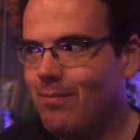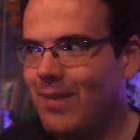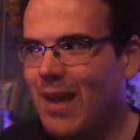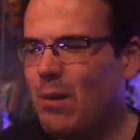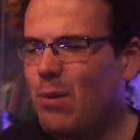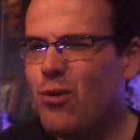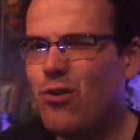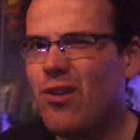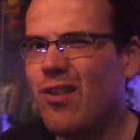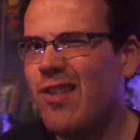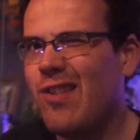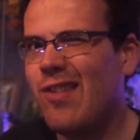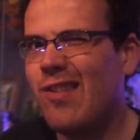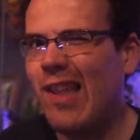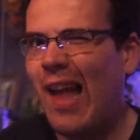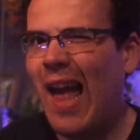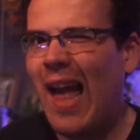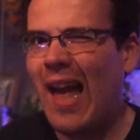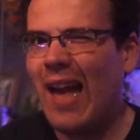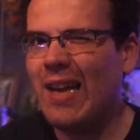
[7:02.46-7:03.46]
That was just
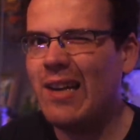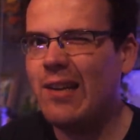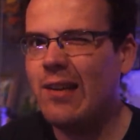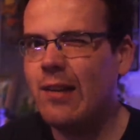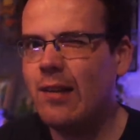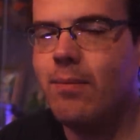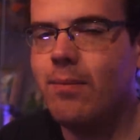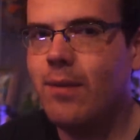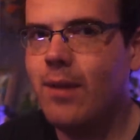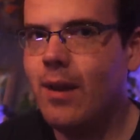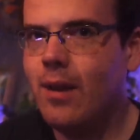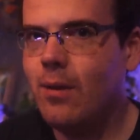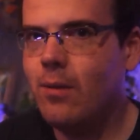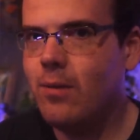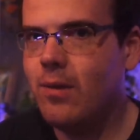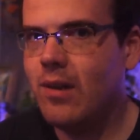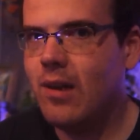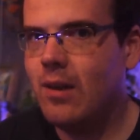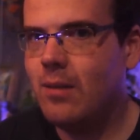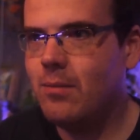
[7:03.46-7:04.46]
sad.
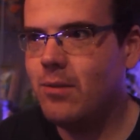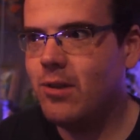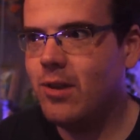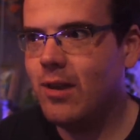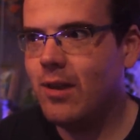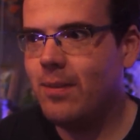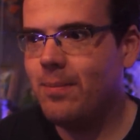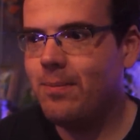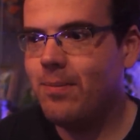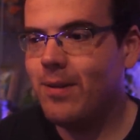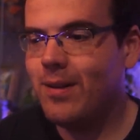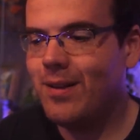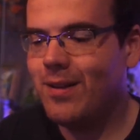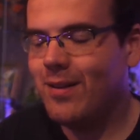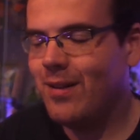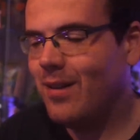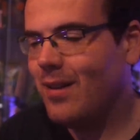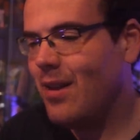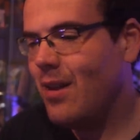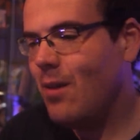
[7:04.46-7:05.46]
Oh, Yamcha.
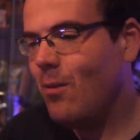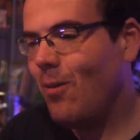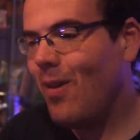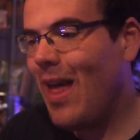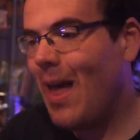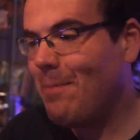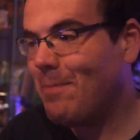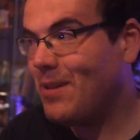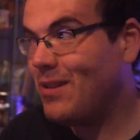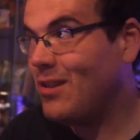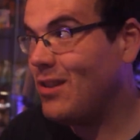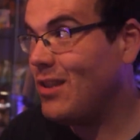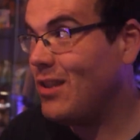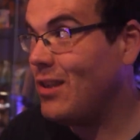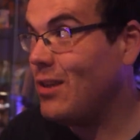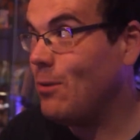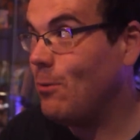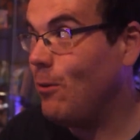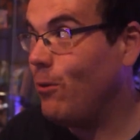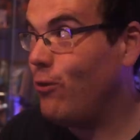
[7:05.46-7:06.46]
What happened to
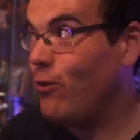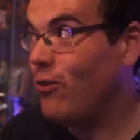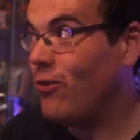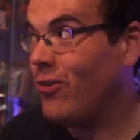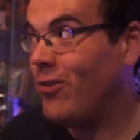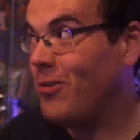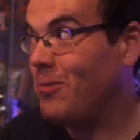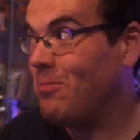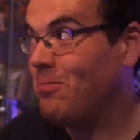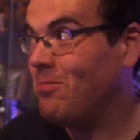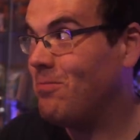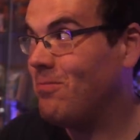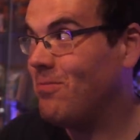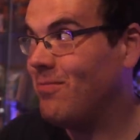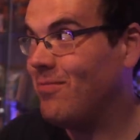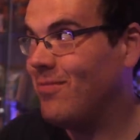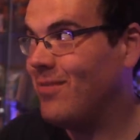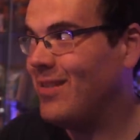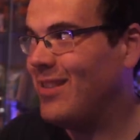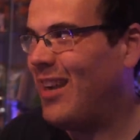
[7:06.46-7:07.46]
you was just
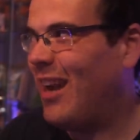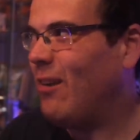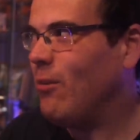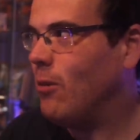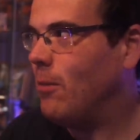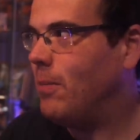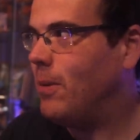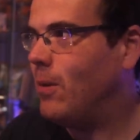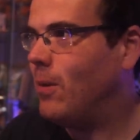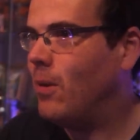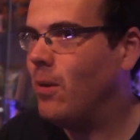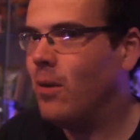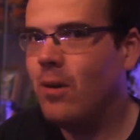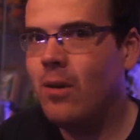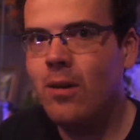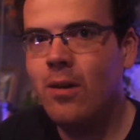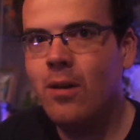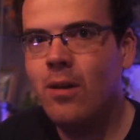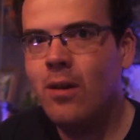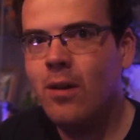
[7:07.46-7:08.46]
terrible.
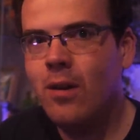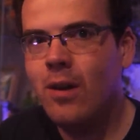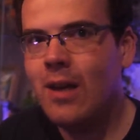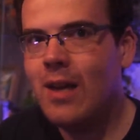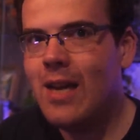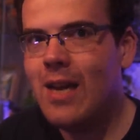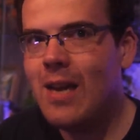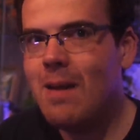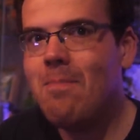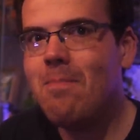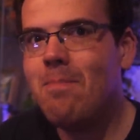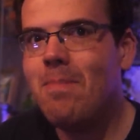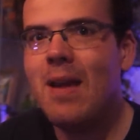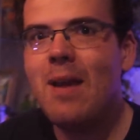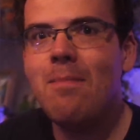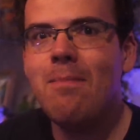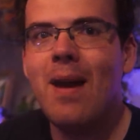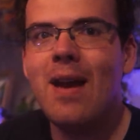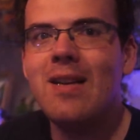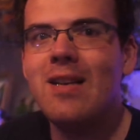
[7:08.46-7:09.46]
Him
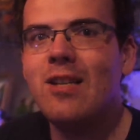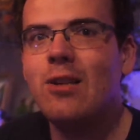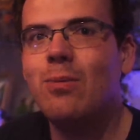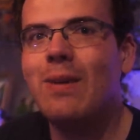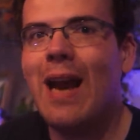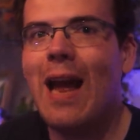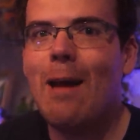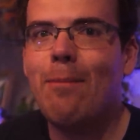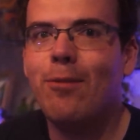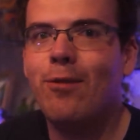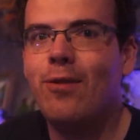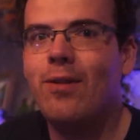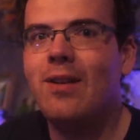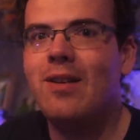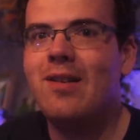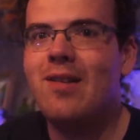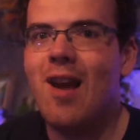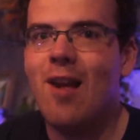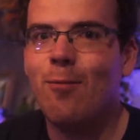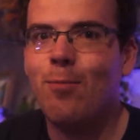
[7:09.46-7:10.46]
being made into an absolute
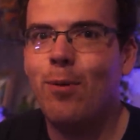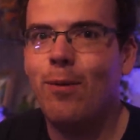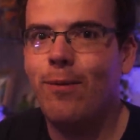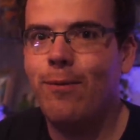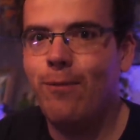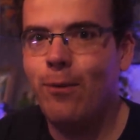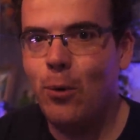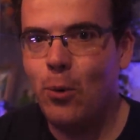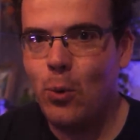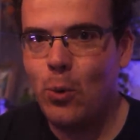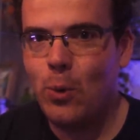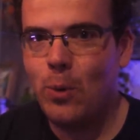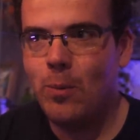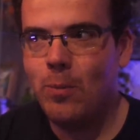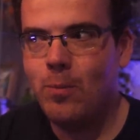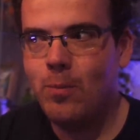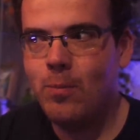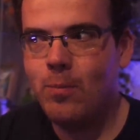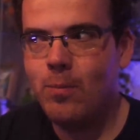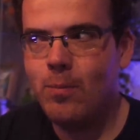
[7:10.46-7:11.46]
and desperate fool,
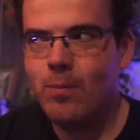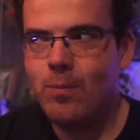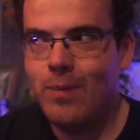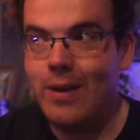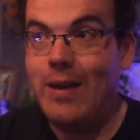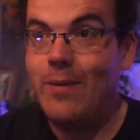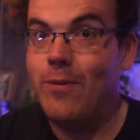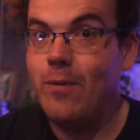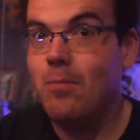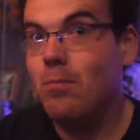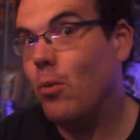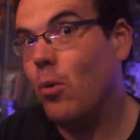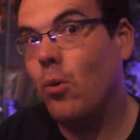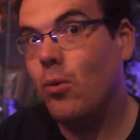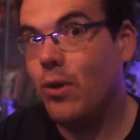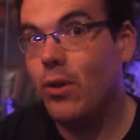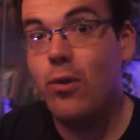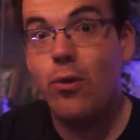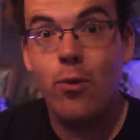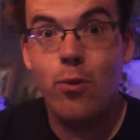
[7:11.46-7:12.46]
even
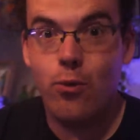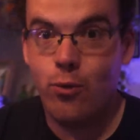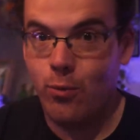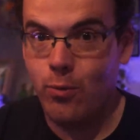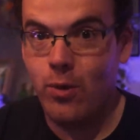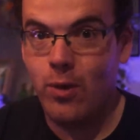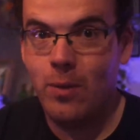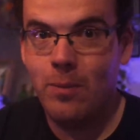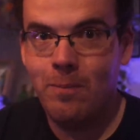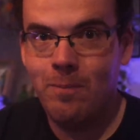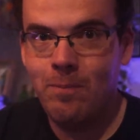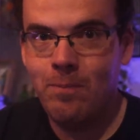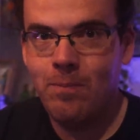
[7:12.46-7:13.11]
more than usual.